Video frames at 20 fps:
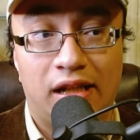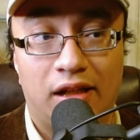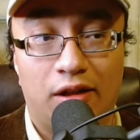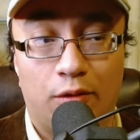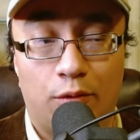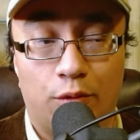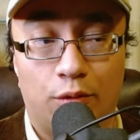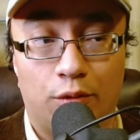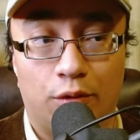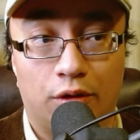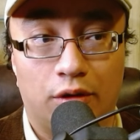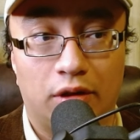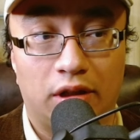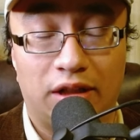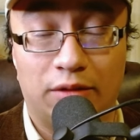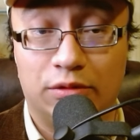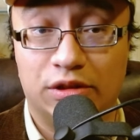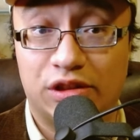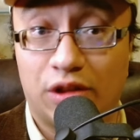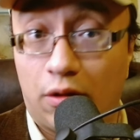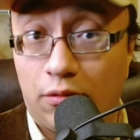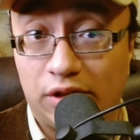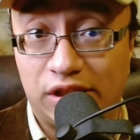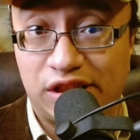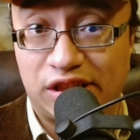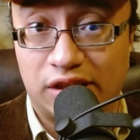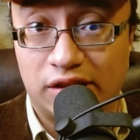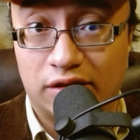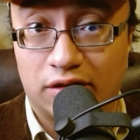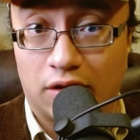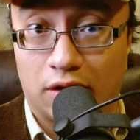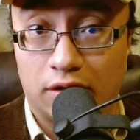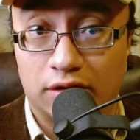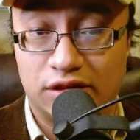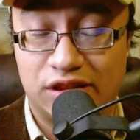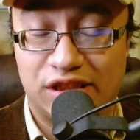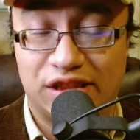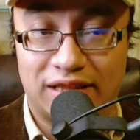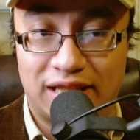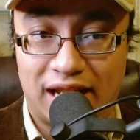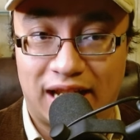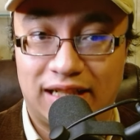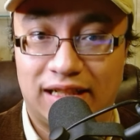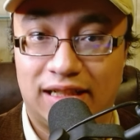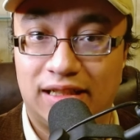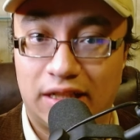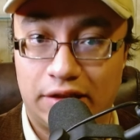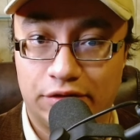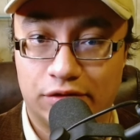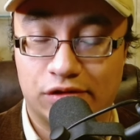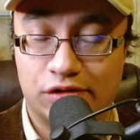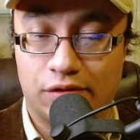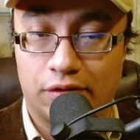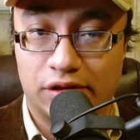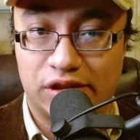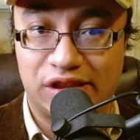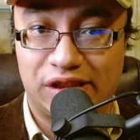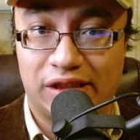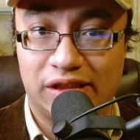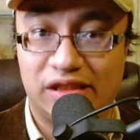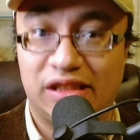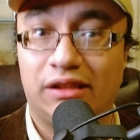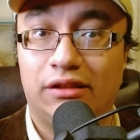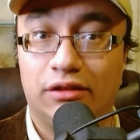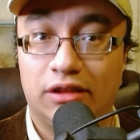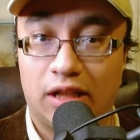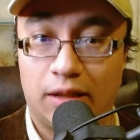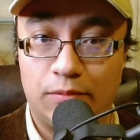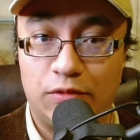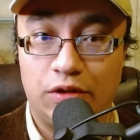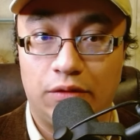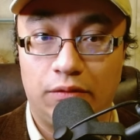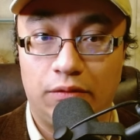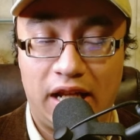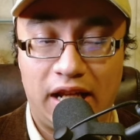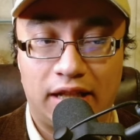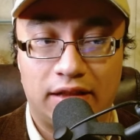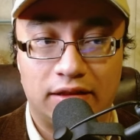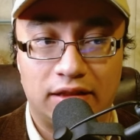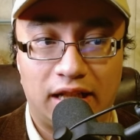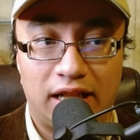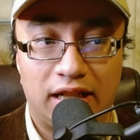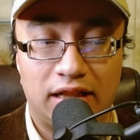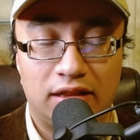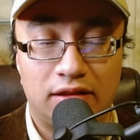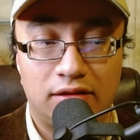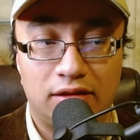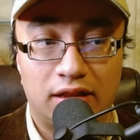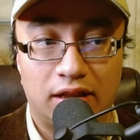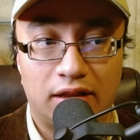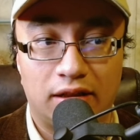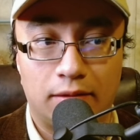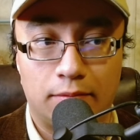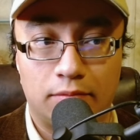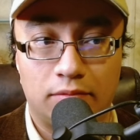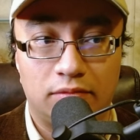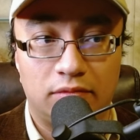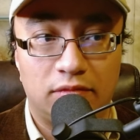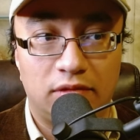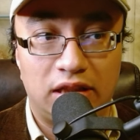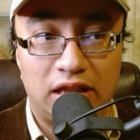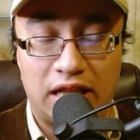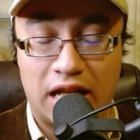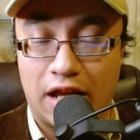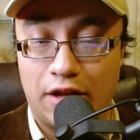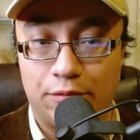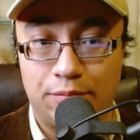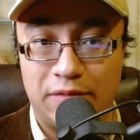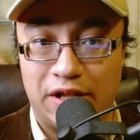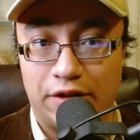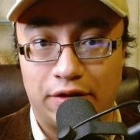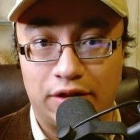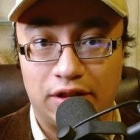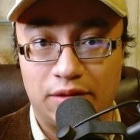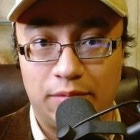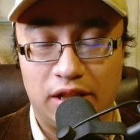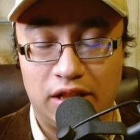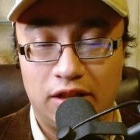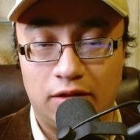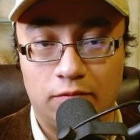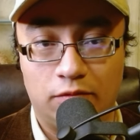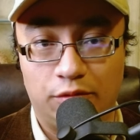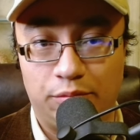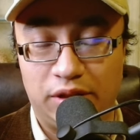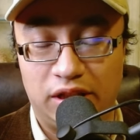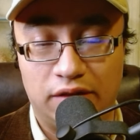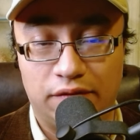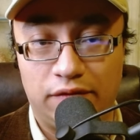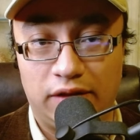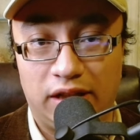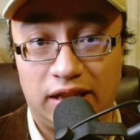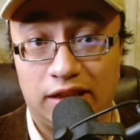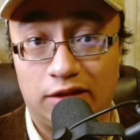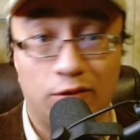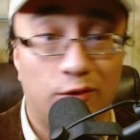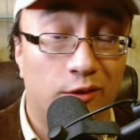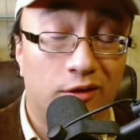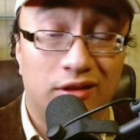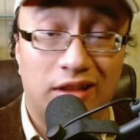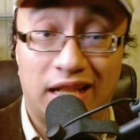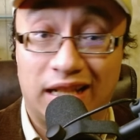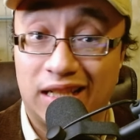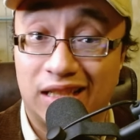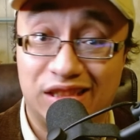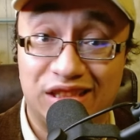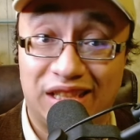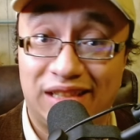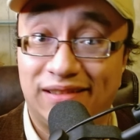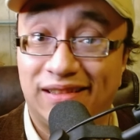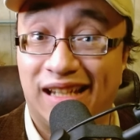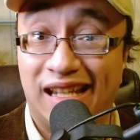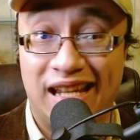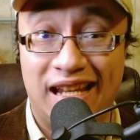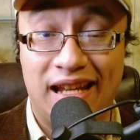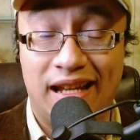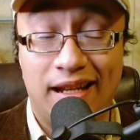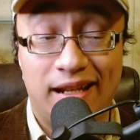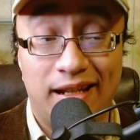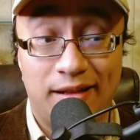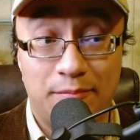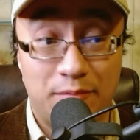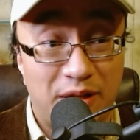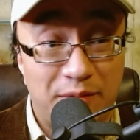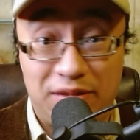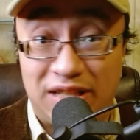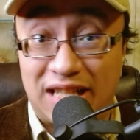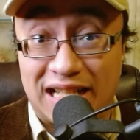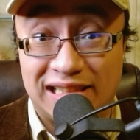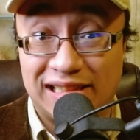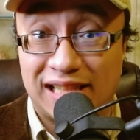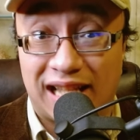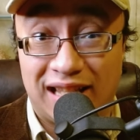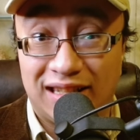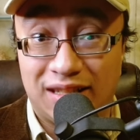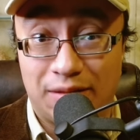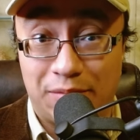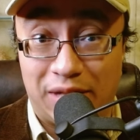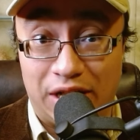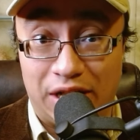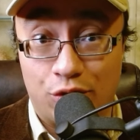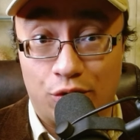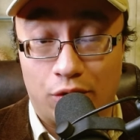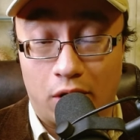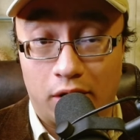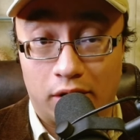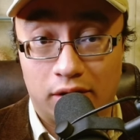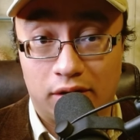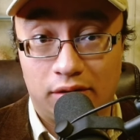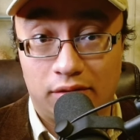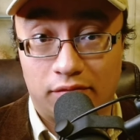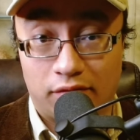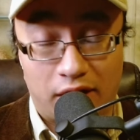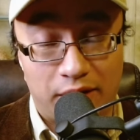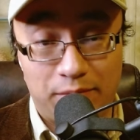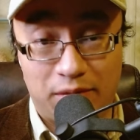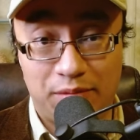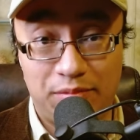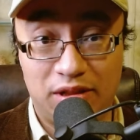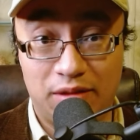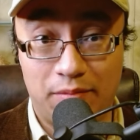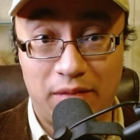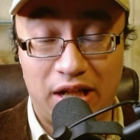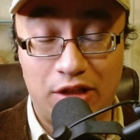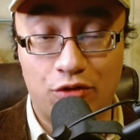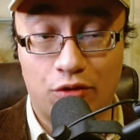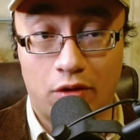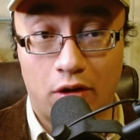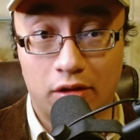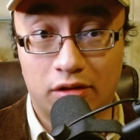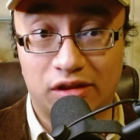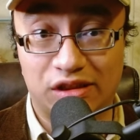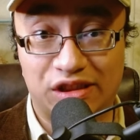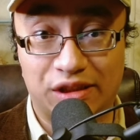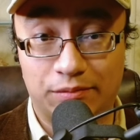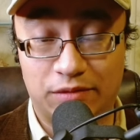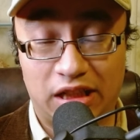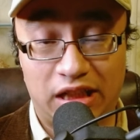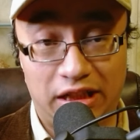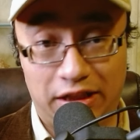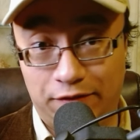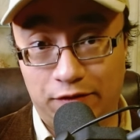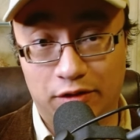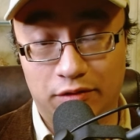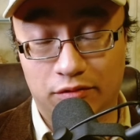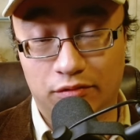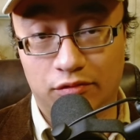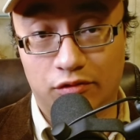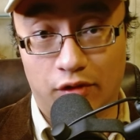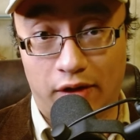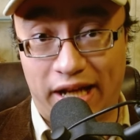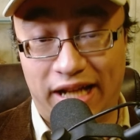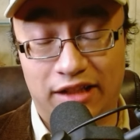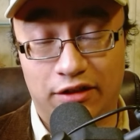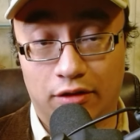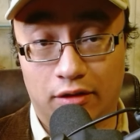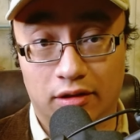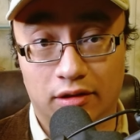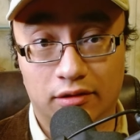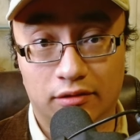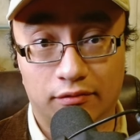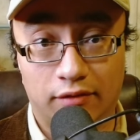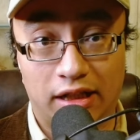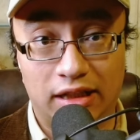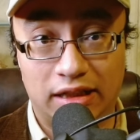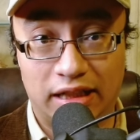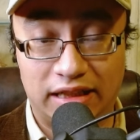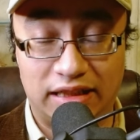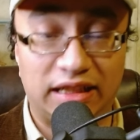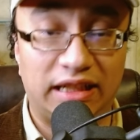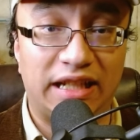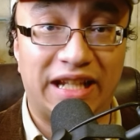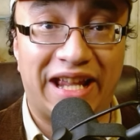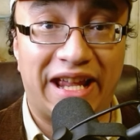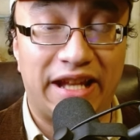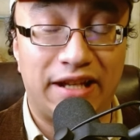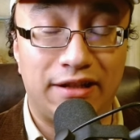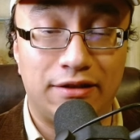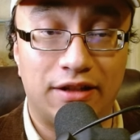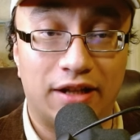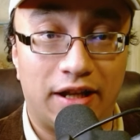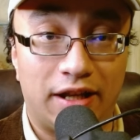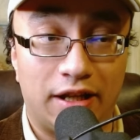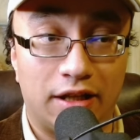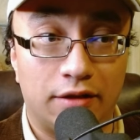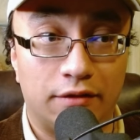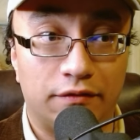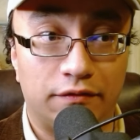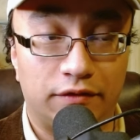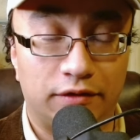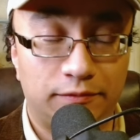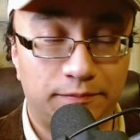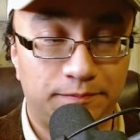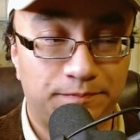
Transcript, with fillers: or it was always in the cards that in Elder Scrolls 6 it'll come to an end and um, the Aldmeri Dominion will be defeated. Or, like I said, maybe that's not the major arc, right? Maybe the major arc is something even grander, right? Like the end of